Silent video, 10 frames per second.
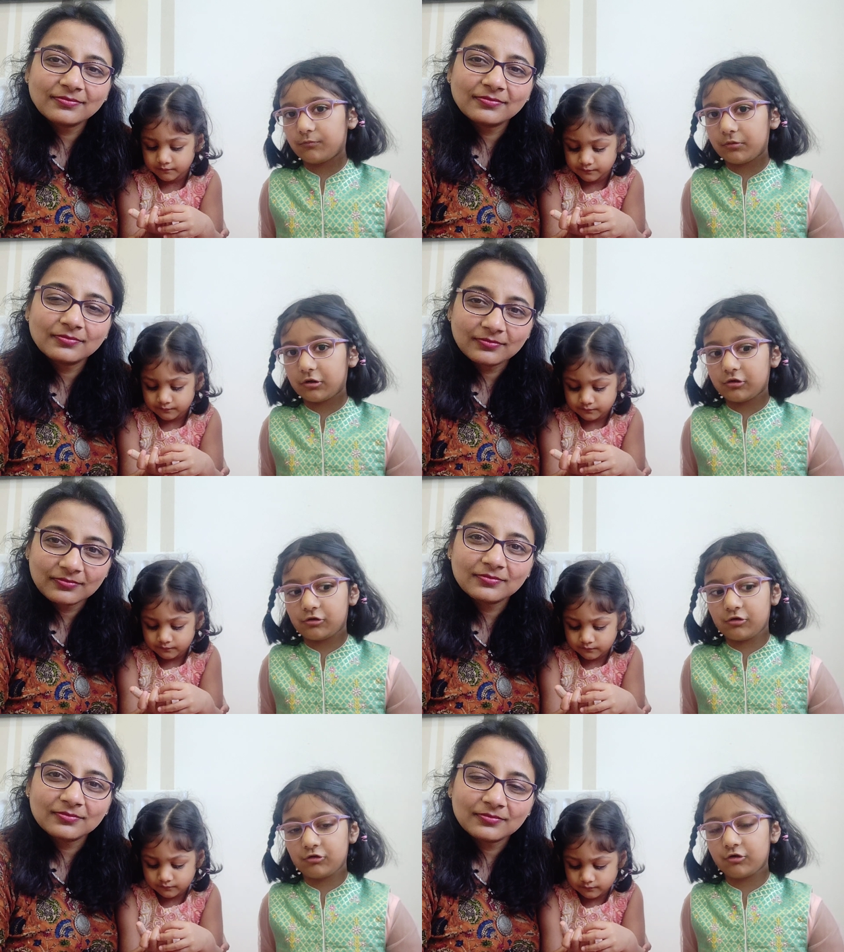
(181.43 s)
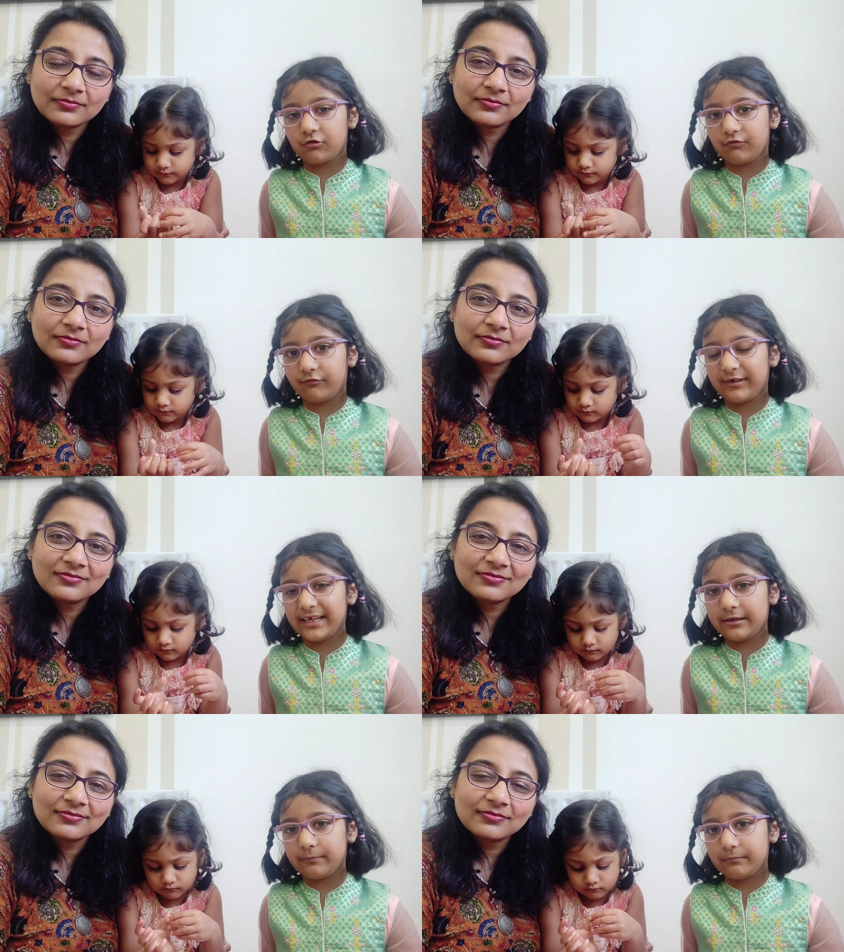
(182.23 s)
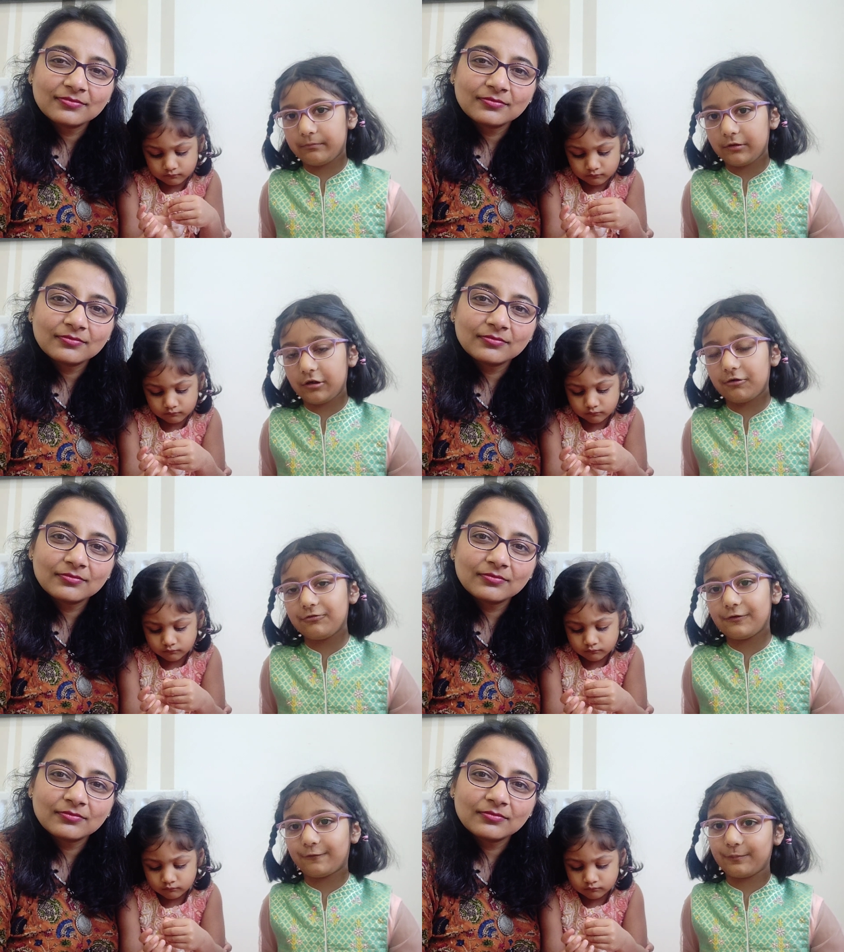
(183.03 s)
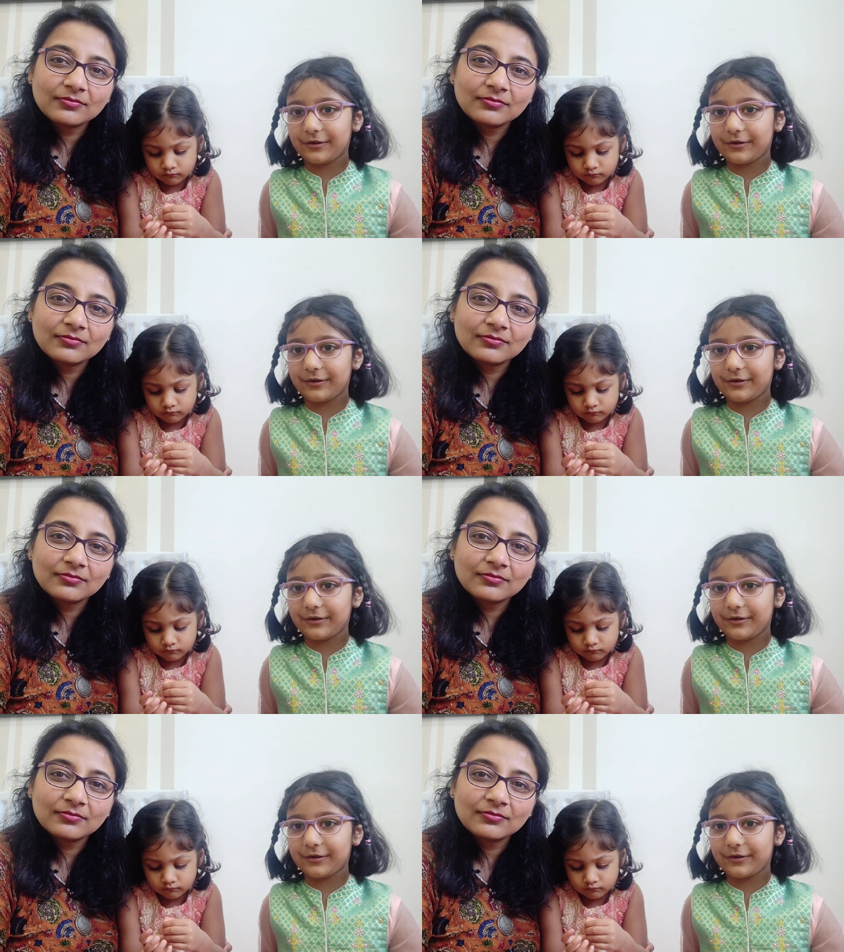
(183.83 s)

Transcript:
Speaker 1: good books you should read loads of